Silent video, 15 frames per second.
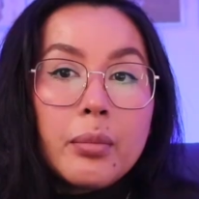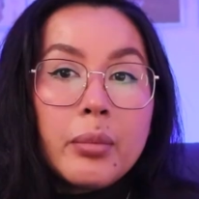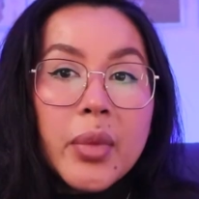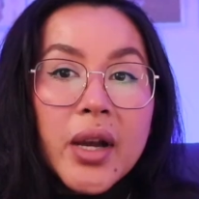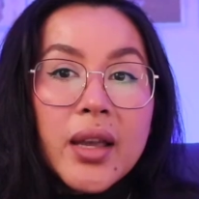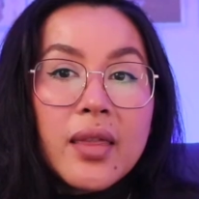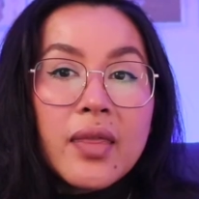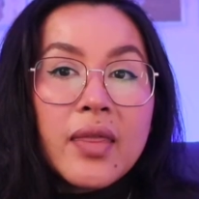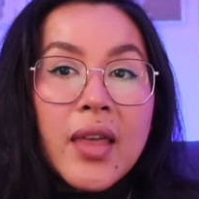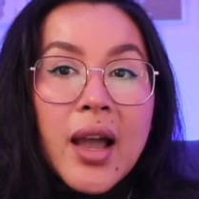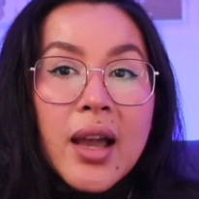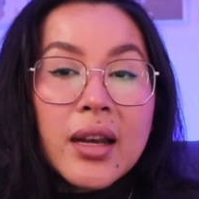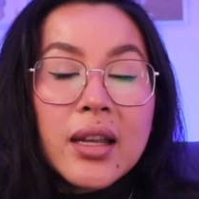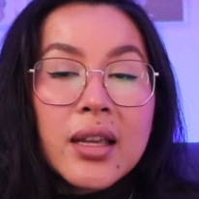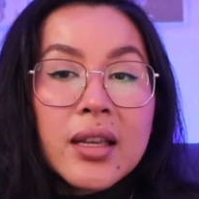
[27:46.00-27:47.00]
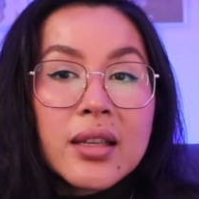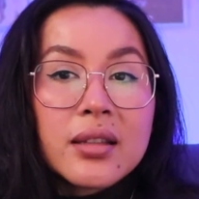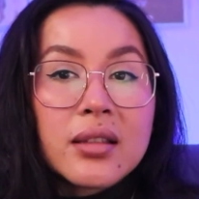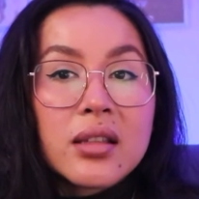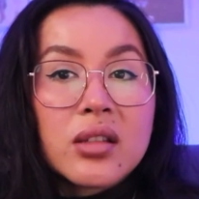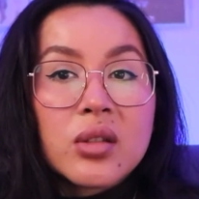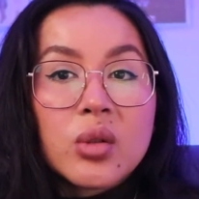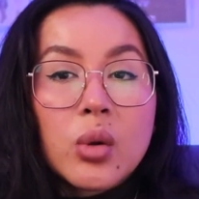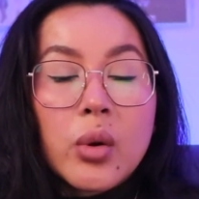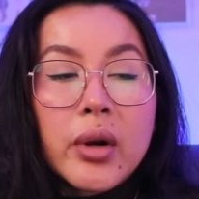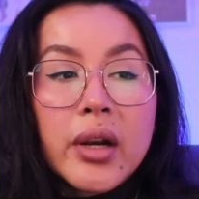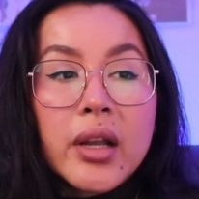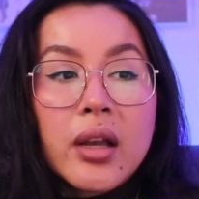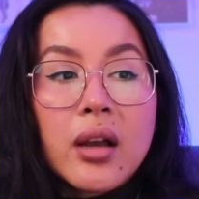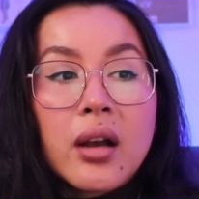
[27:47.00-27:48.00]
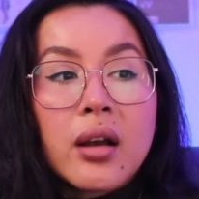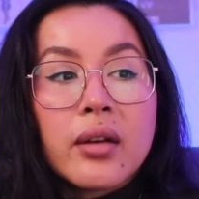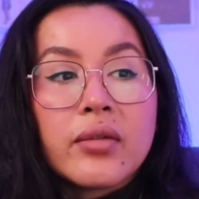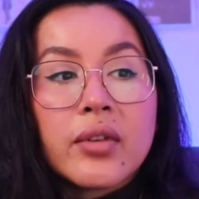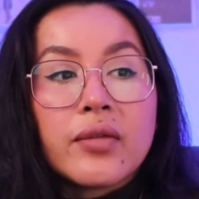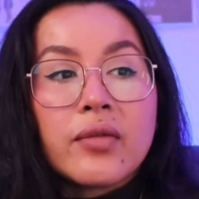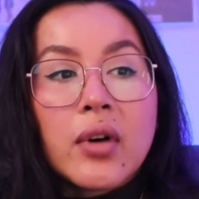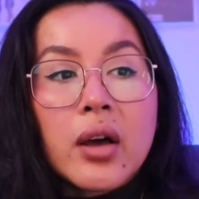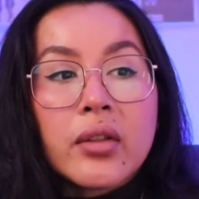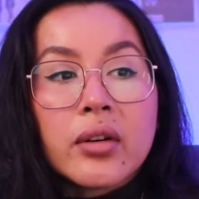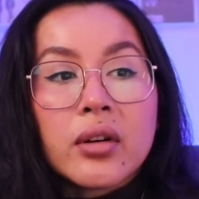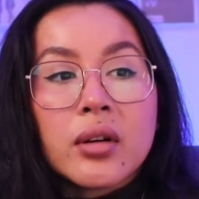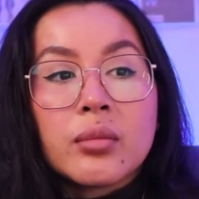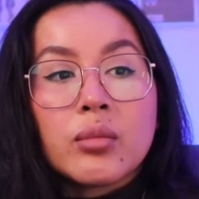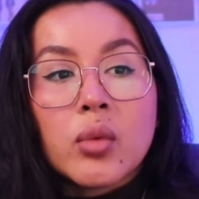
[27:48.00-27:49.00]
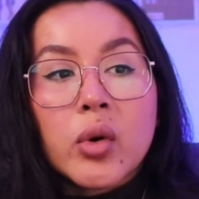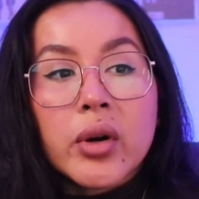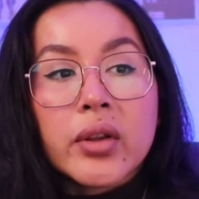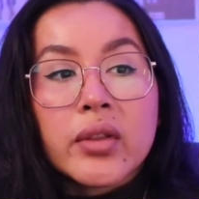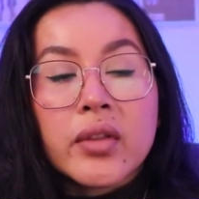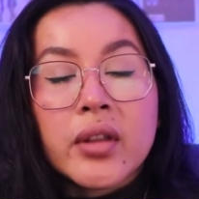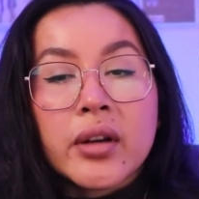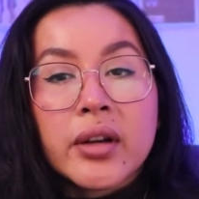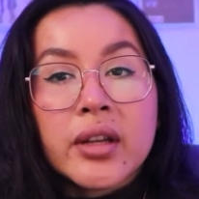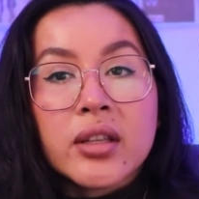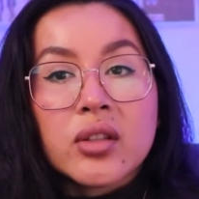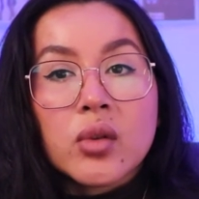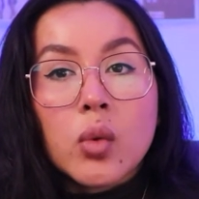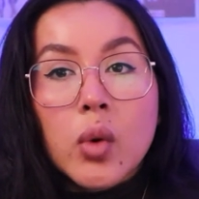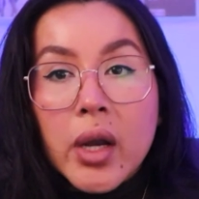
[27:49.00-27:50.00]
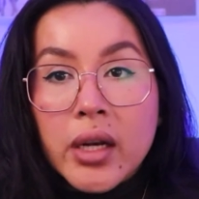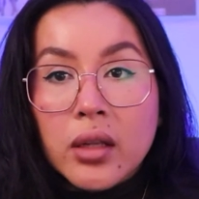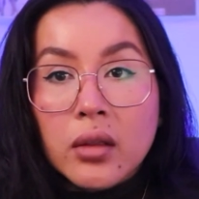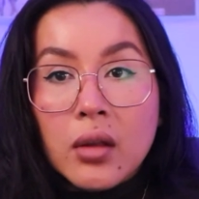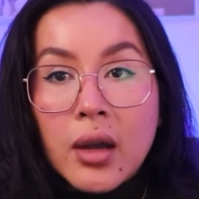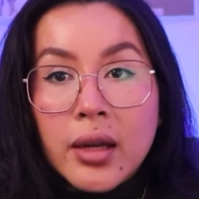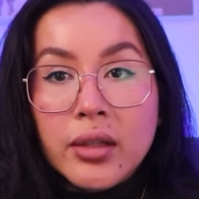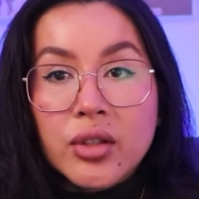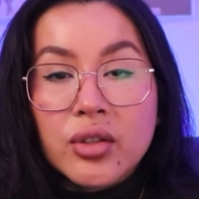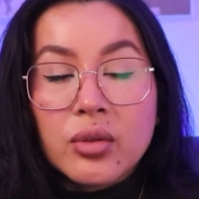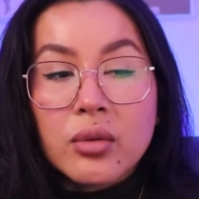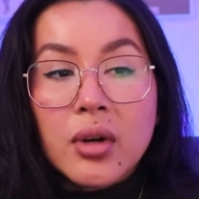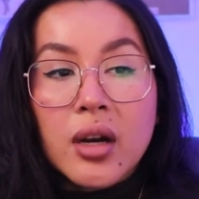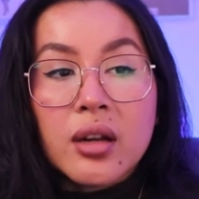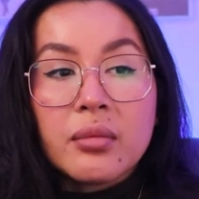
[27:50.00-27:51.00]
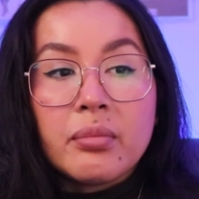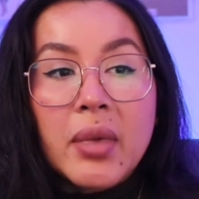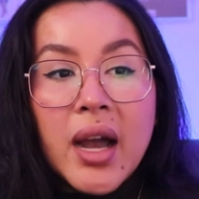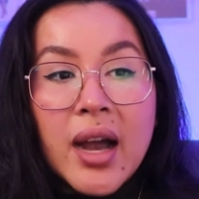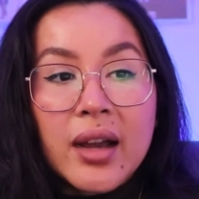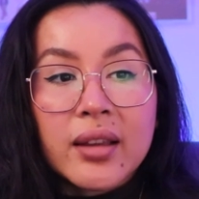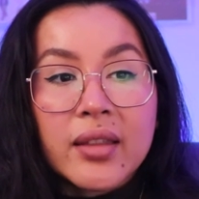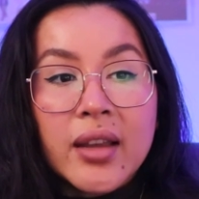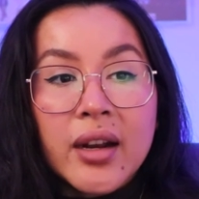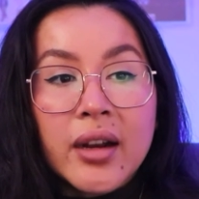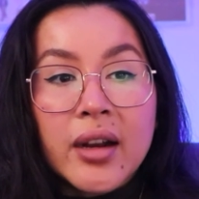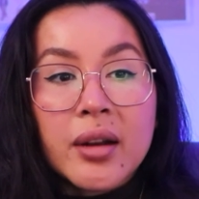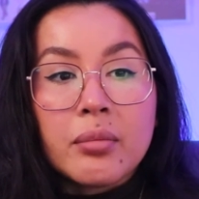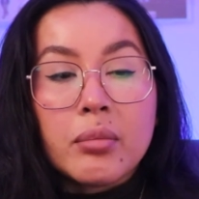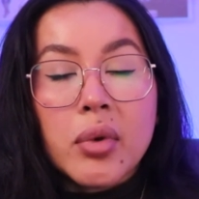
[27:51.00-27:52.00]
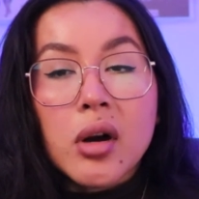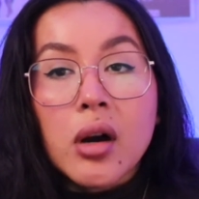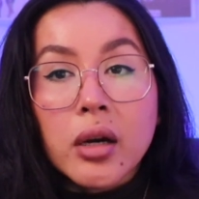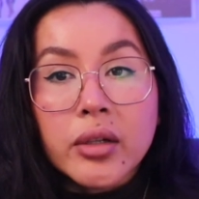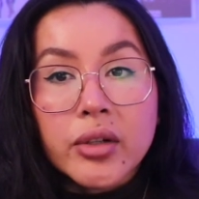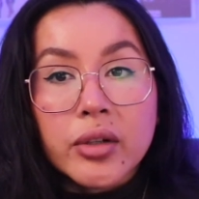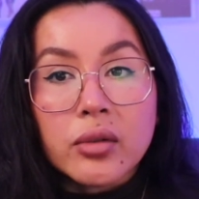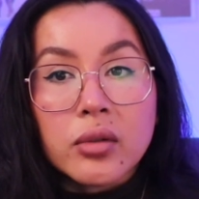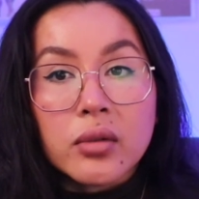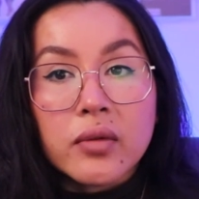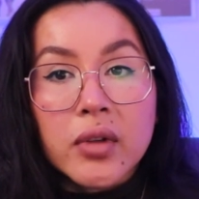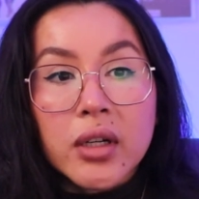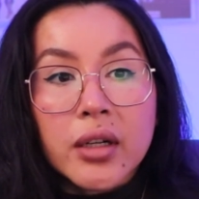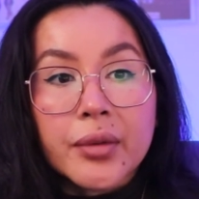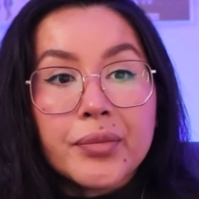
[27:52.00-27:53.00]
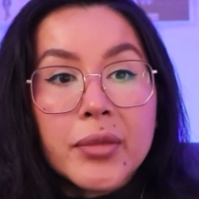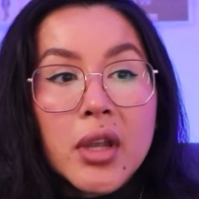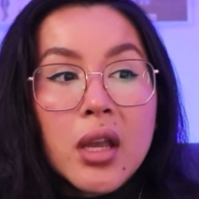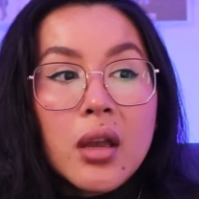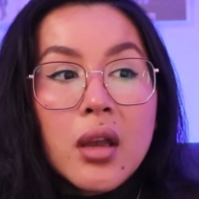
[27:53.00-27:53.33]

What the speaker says: But that is the story of Father Amorth. There is quite a lot to unpack there and ponder over.